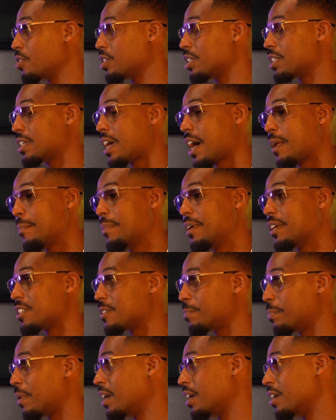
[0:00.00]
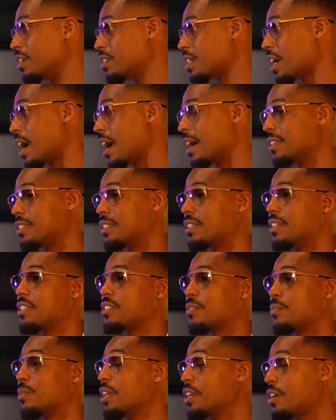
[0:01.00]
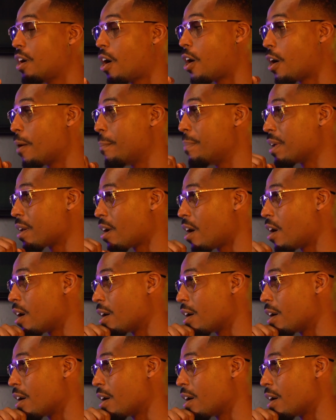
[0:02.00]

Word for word: You just got to be a sponge. Honestly, it's really hard being an